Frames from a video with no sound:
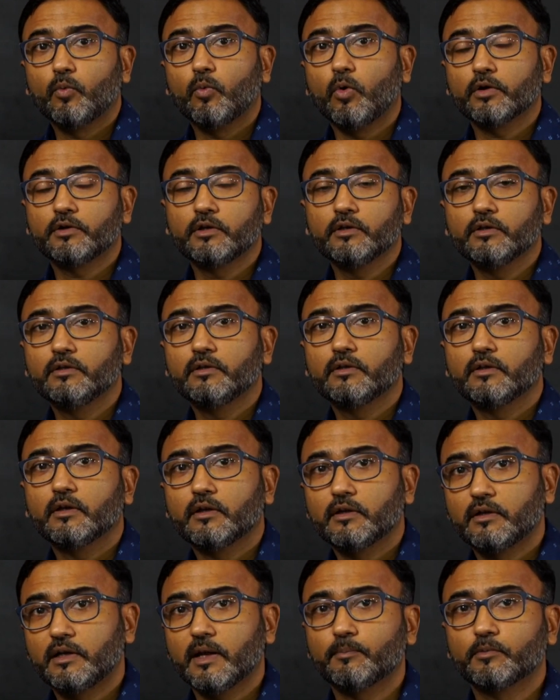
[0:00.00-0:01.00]
What is
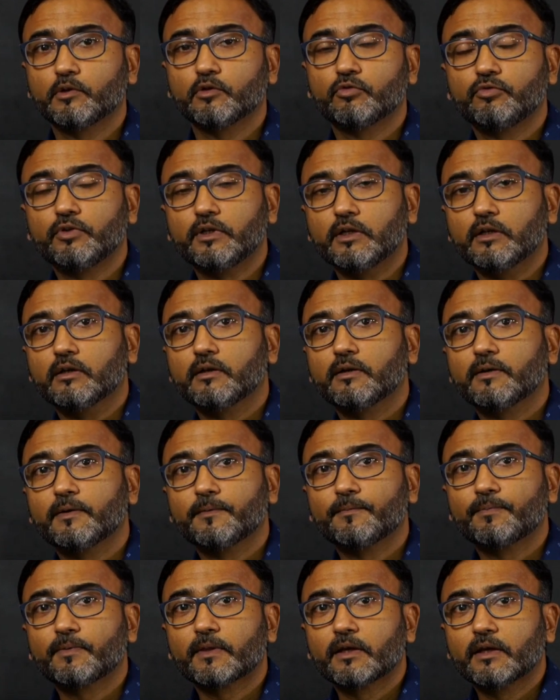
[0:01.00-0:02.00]
depth of field?
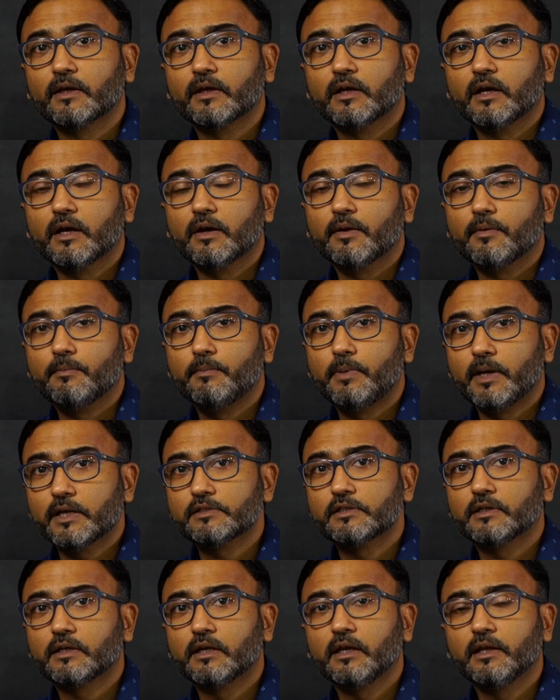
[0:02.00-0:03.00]

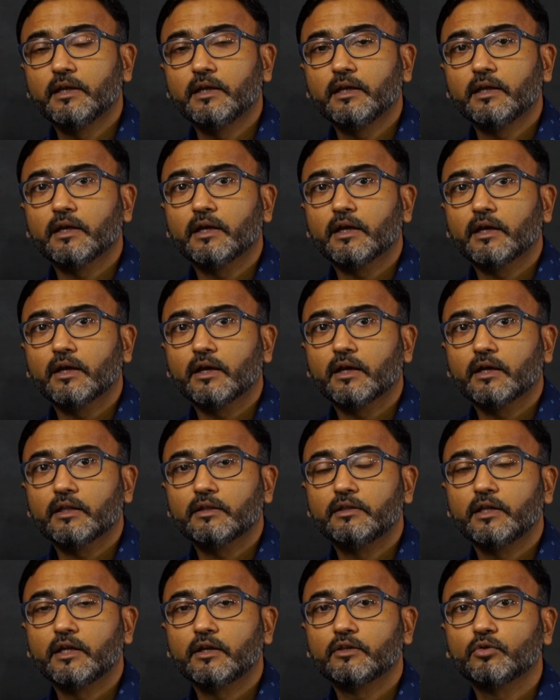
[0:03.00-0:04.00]
Basically,
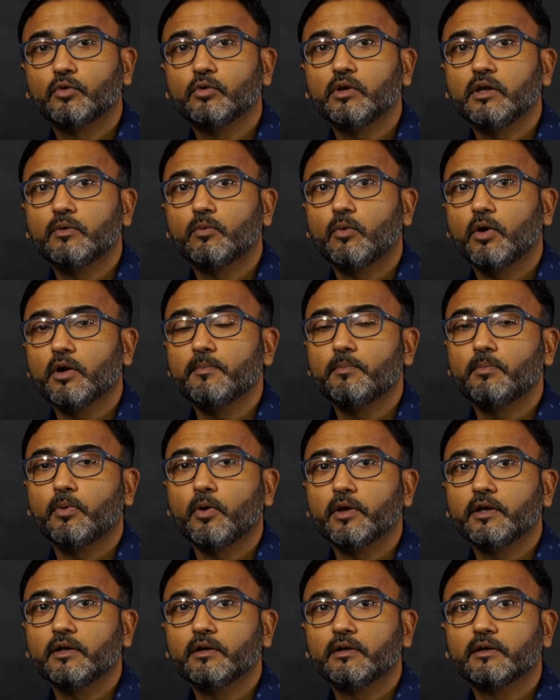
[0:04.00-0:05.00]
there is only one
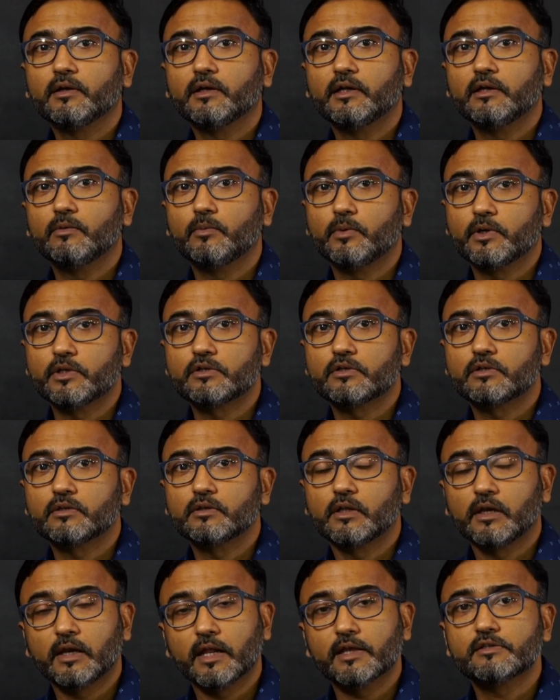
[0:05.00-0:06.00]
point in which
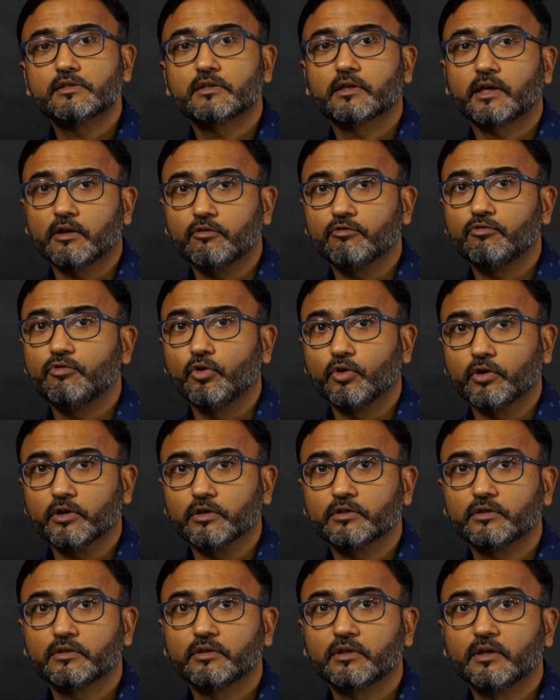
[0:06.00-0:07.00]
the lens can
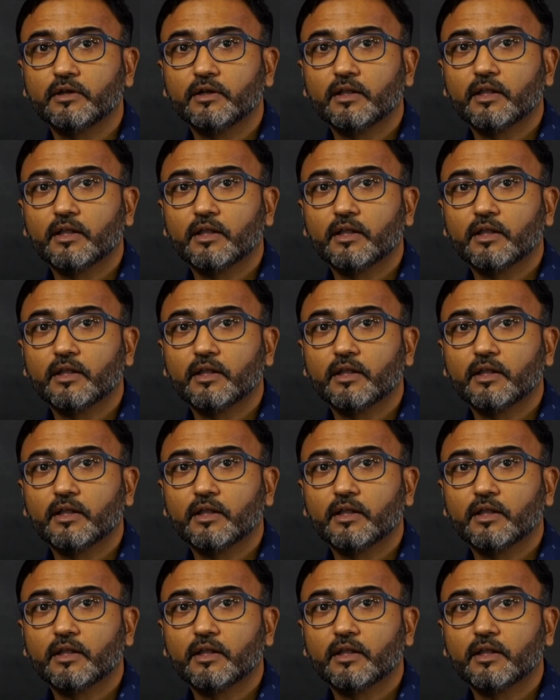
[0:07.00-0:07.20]
focus,